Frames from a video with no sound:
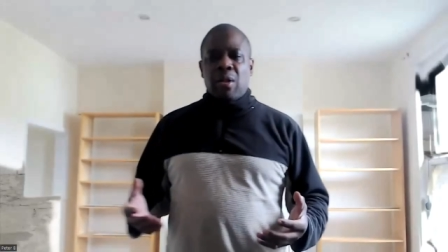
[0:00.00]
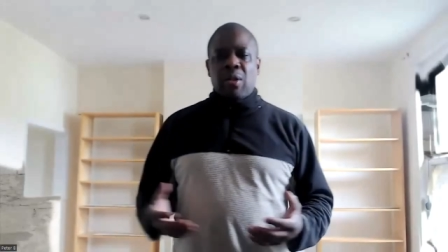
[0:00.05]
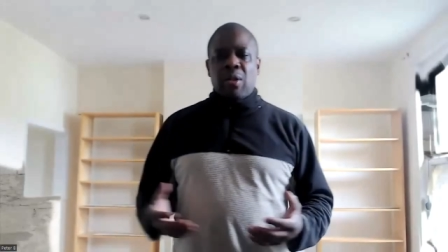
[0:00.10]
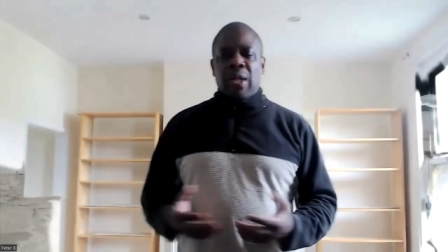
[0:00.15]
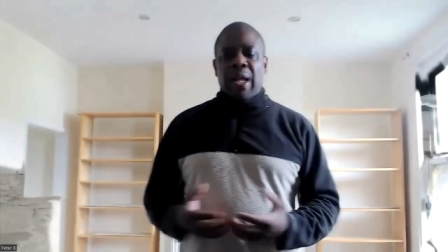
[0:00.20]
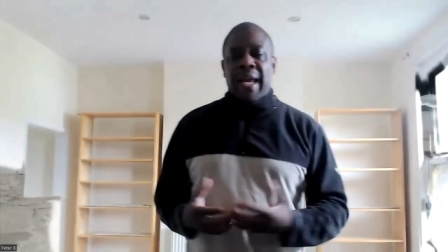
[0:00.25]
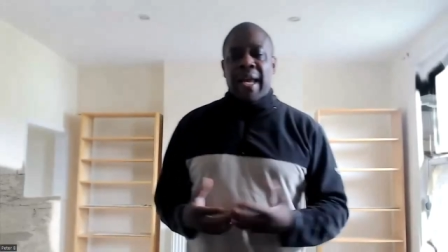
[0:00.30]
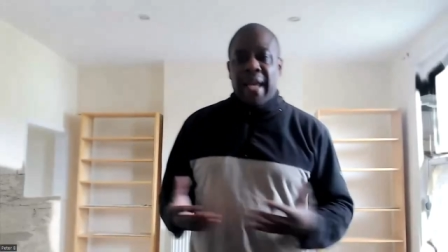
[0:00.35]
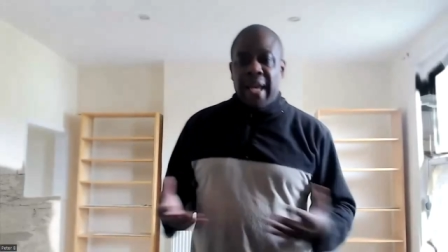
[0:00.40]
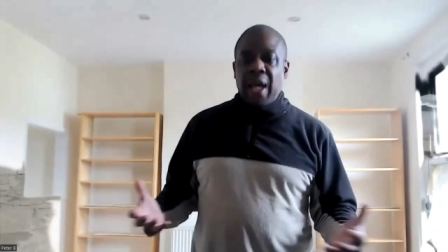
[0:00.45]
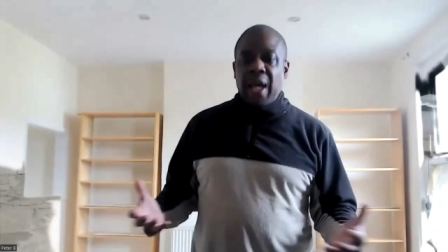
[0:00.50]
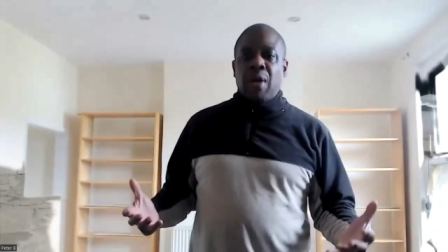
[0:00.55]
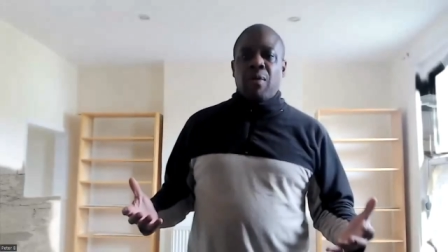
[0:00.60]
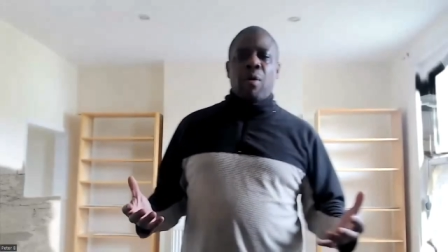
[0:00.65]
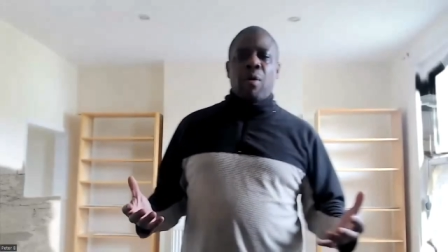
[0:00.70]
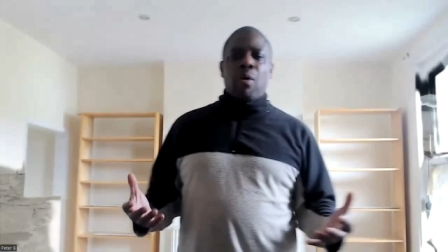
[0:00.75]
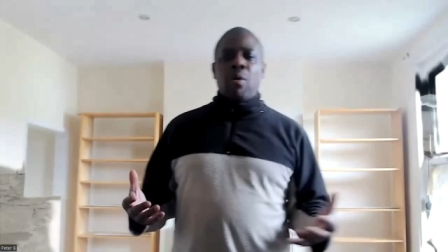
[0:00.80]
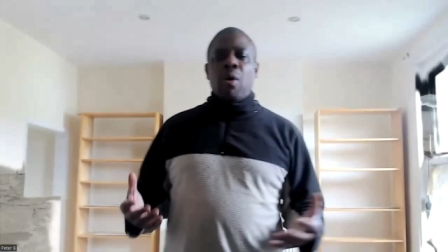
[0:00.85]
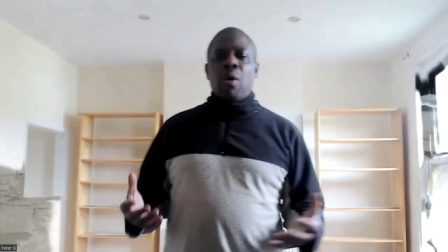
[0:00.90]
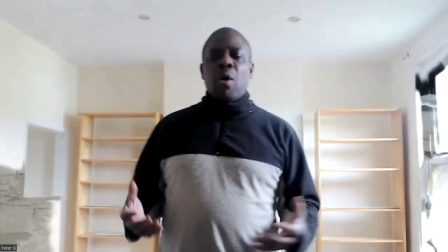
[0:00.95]
the, the
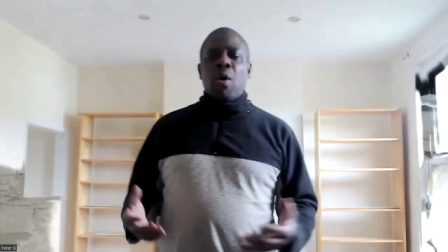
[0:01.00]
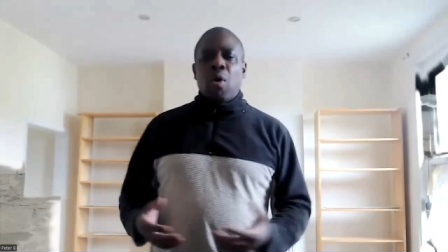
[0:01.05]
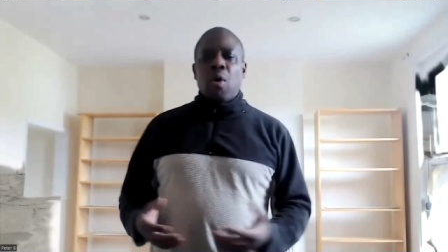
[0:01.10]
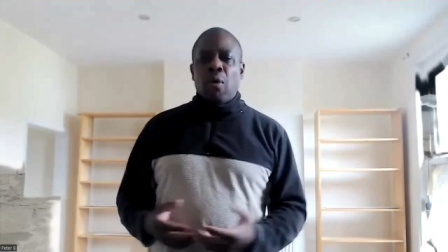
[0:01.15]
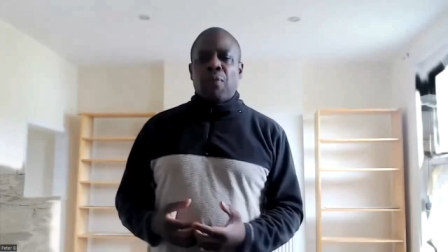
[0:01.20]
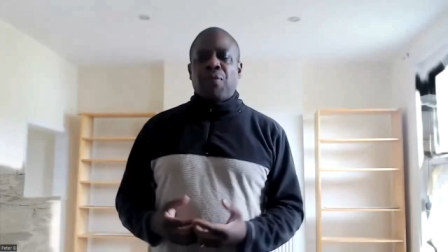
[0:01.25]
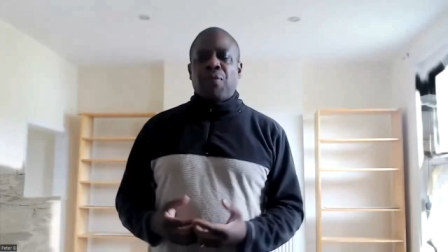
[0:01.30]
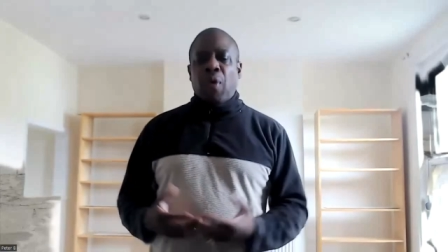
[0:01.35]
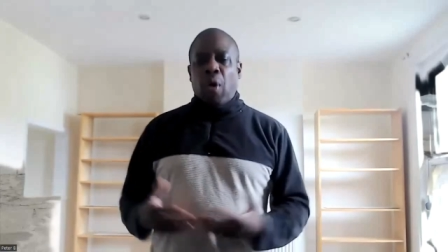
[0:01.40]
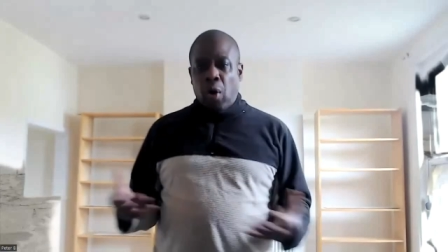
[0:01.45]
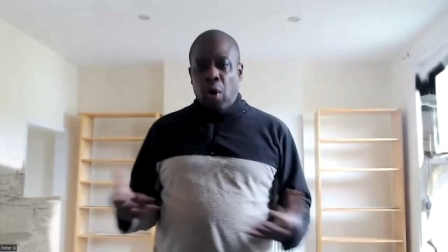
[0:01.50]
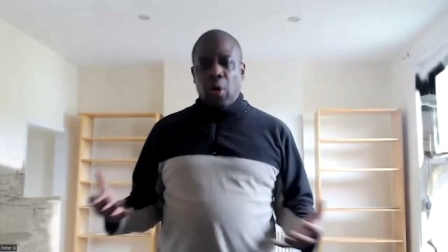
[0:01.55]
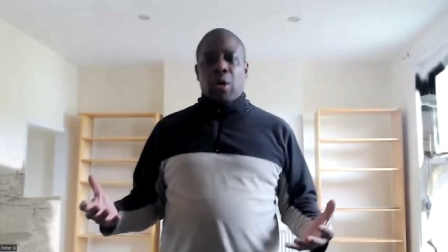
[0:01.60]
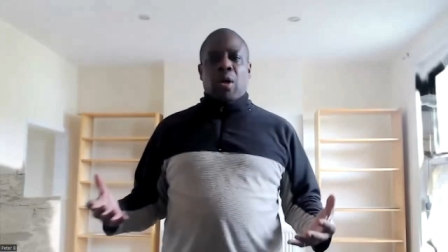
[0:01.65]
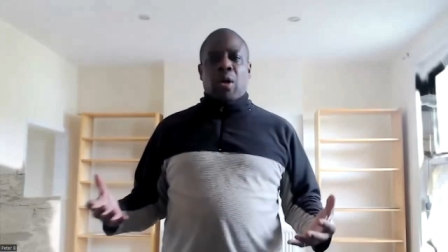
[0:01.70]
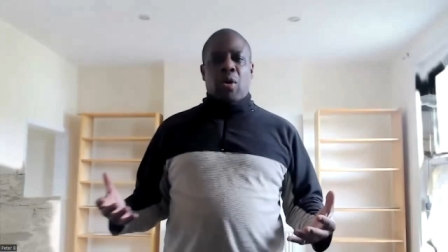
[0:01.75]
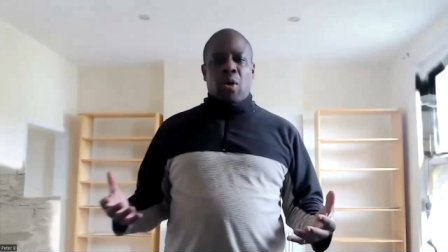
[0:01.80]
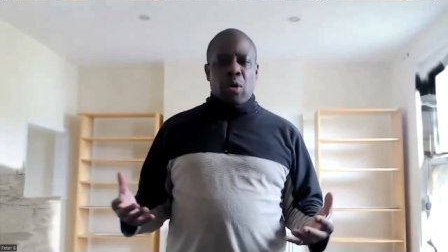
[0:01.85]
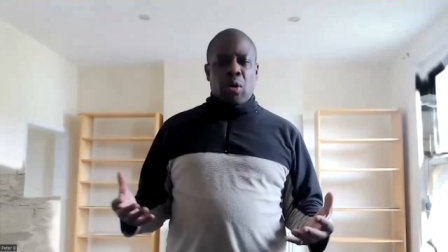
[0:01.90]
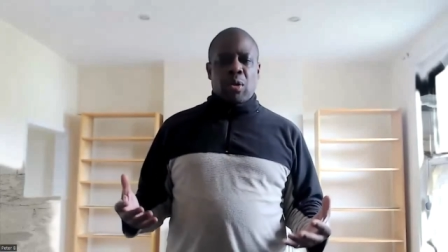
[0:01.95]
hero of the
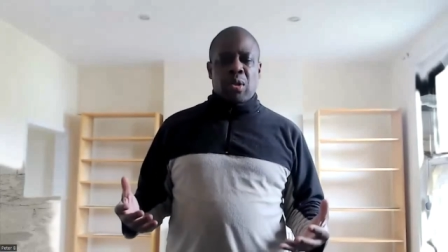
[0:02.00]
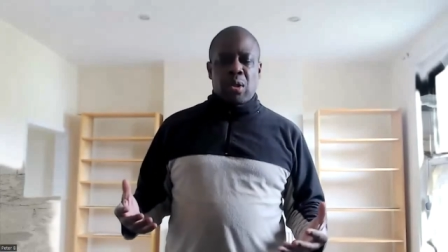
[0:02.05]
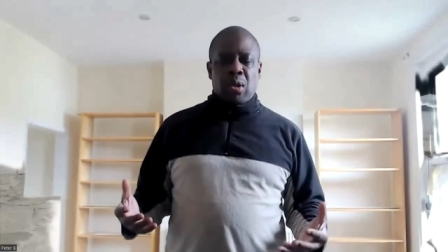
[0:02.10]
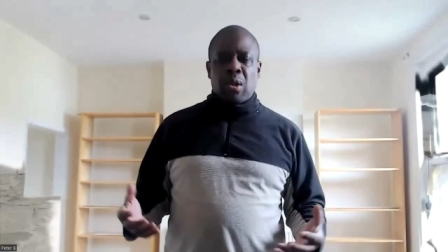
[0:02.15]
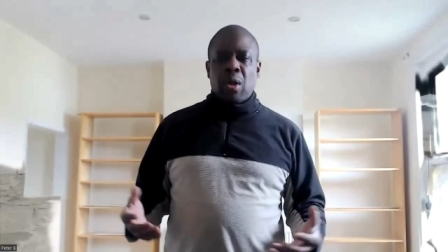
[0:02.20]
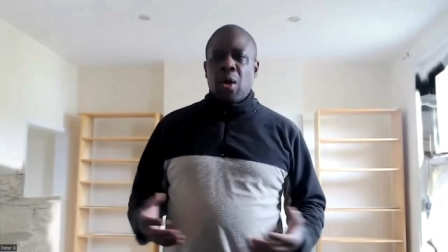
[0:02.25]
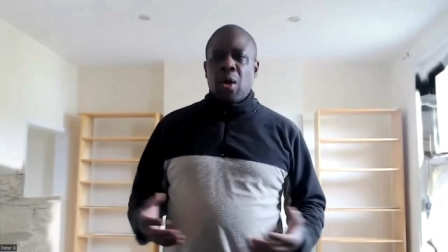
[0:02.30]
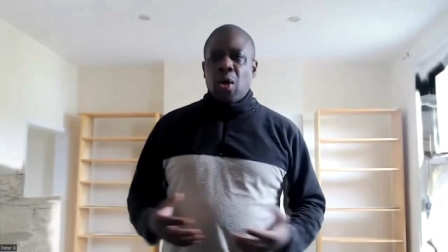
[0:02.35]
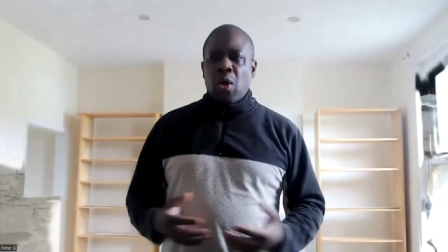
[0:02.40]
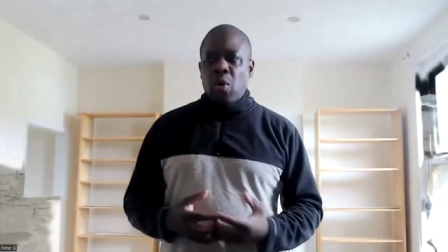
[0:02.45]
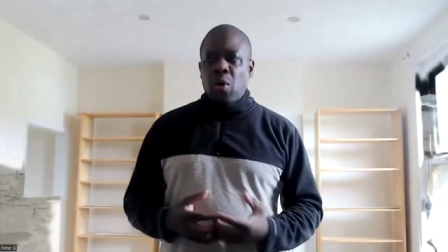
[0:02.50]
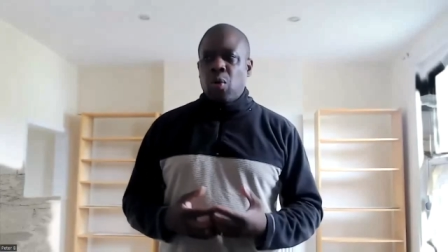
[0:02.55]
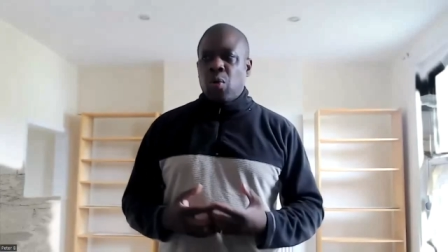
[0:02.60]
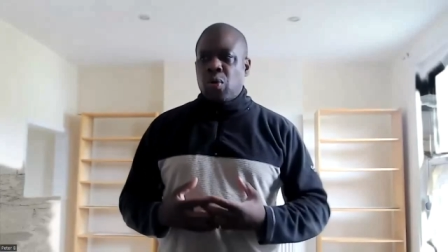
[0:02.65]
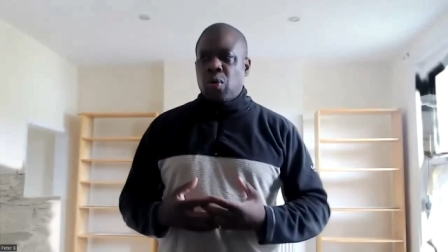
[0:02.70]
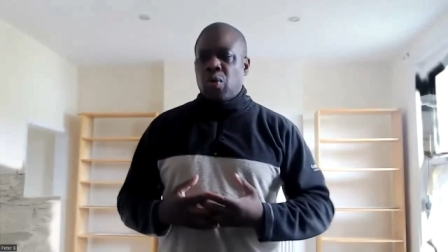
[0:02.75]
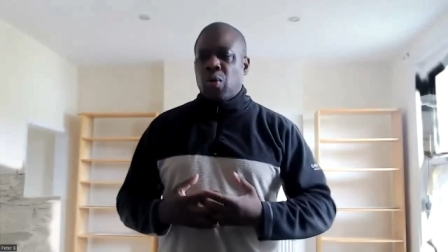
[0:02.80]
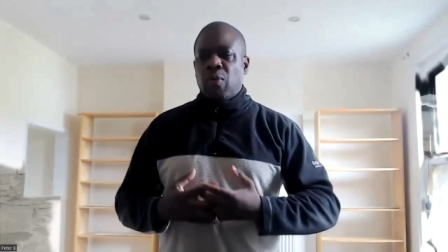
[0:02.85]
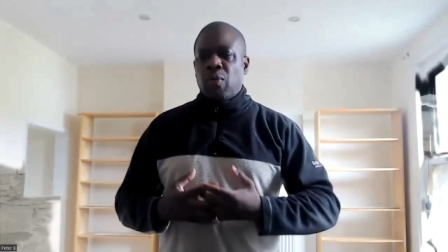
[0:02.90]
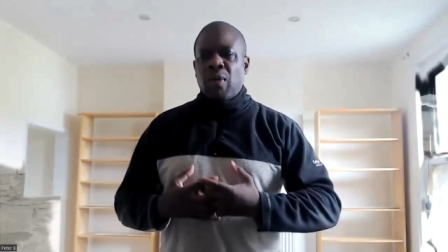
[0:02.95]
Holocaust
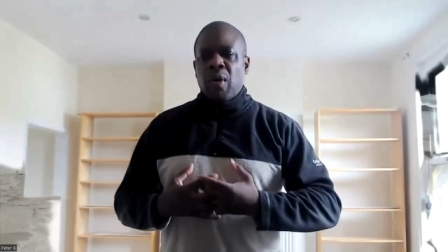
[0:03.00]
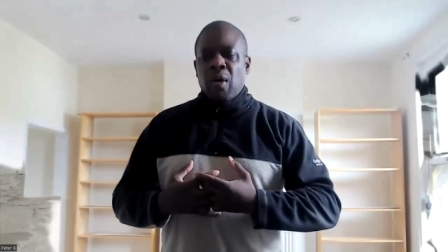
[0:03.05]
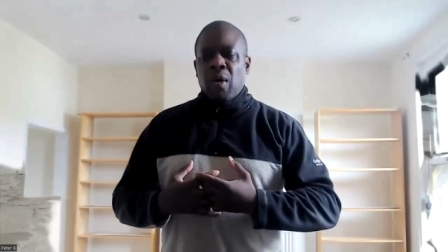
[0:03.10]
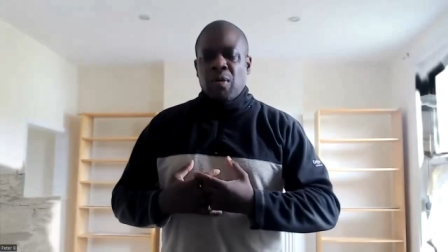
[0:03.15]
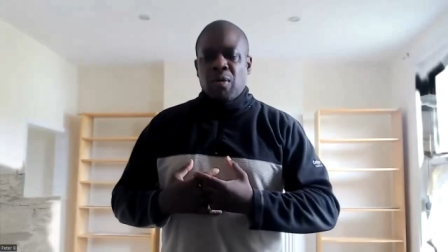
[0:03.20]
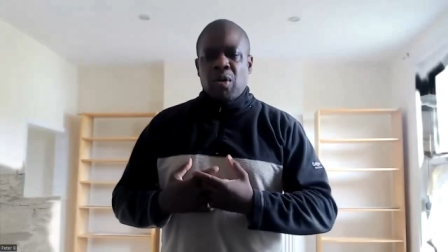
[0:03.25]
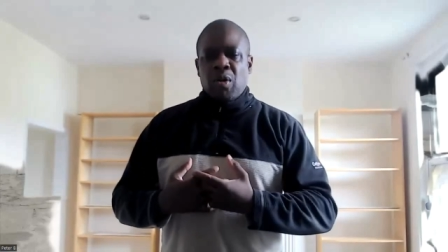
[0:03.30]
who sort of